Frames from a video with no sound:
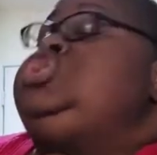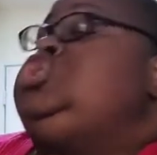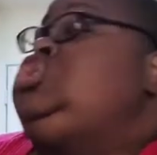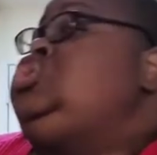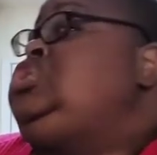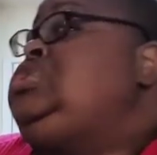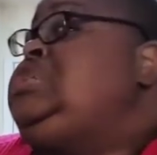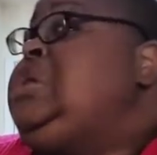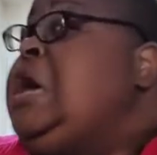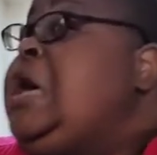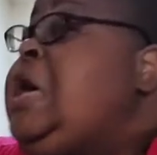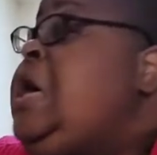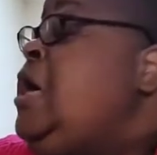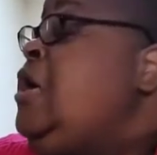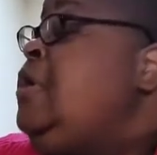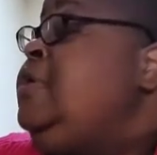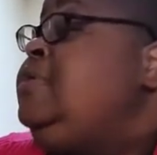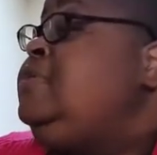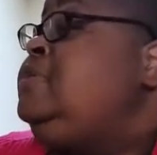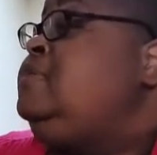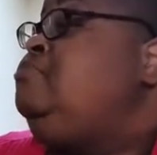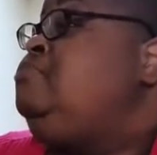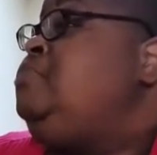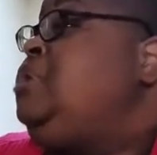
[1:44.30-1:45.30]
this
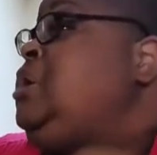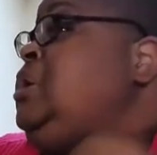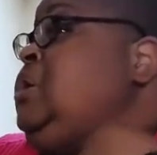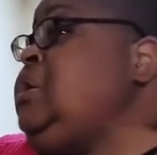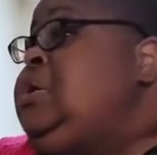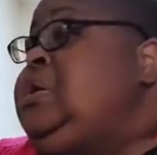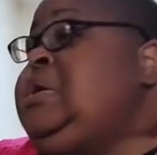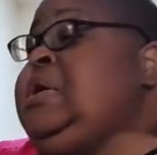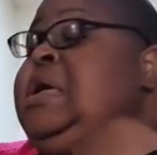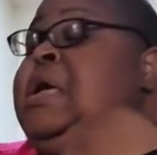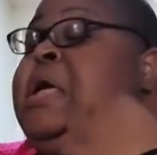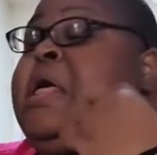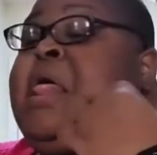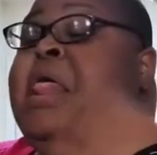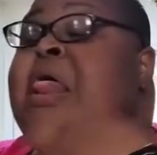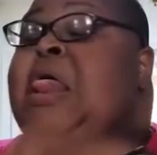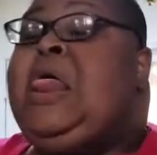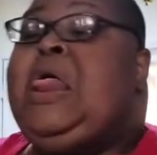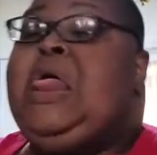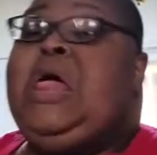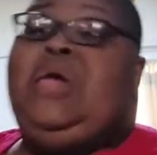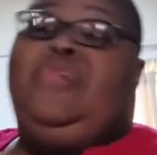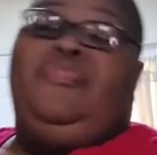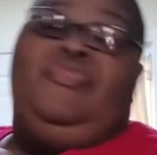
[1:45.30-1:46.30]
tells me
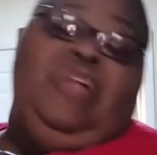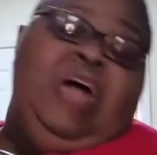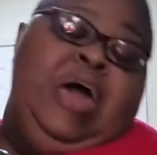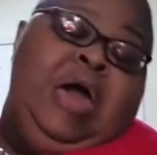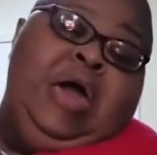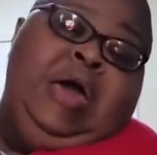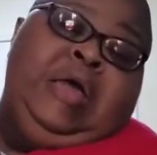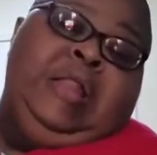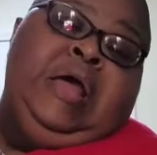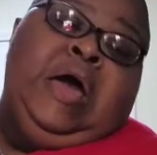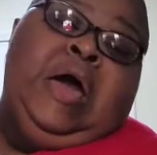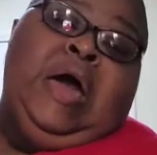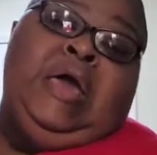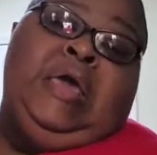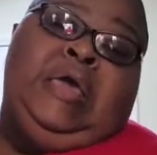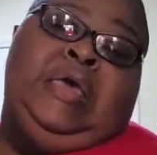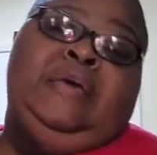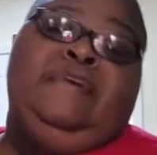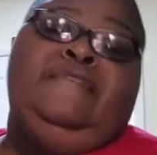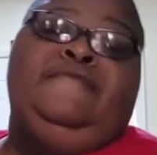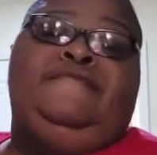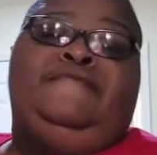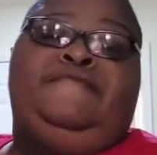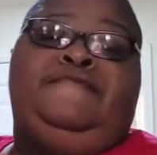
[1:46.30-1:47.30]
that I
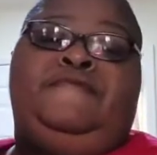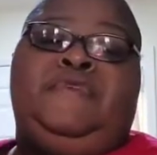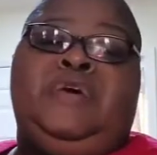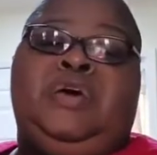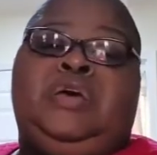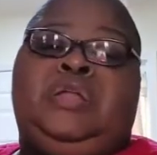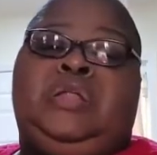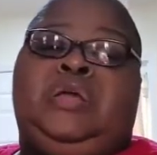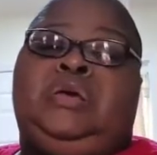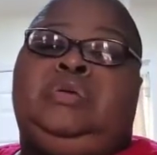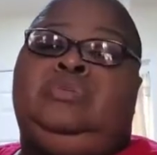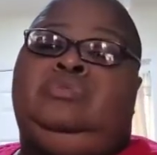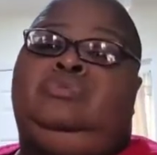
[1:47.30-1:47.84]
can fit